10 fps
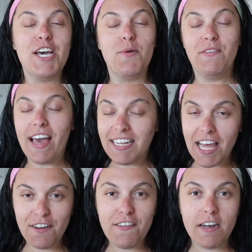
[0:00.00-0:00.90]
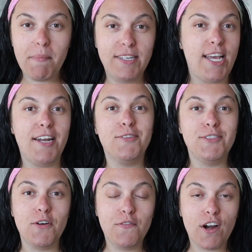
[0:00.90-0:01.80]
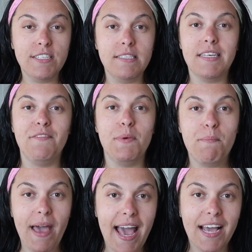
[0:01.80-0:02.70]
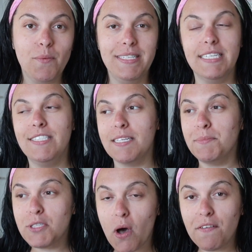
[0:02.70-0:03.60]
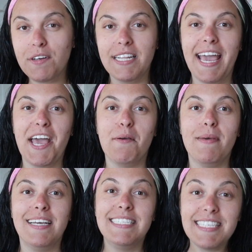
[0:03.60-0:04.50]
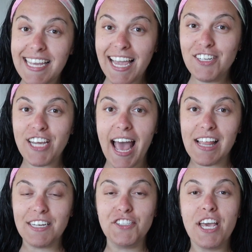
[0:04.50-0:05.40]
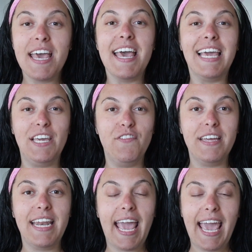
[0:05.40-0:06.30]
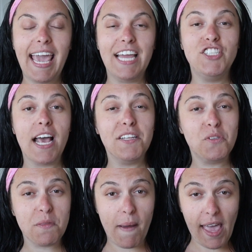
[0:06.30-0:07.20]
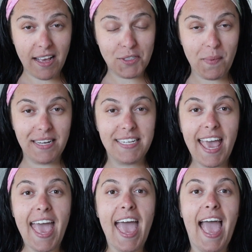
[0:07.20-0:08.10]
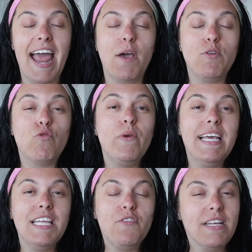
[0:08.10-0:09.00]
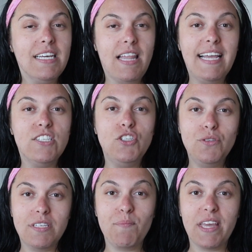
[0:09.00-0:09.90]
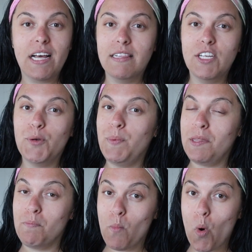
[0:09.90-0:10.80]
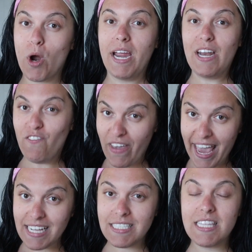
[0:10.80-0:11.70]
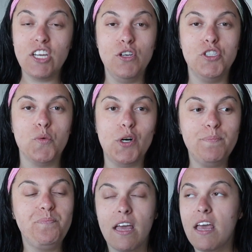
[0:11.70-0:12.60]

We've had a lot of fun on my channel so far since I've been back. We did some soft glam, singing challenge, even a challenge with my husband. And I would really like to do something a little bit more advanced than usual.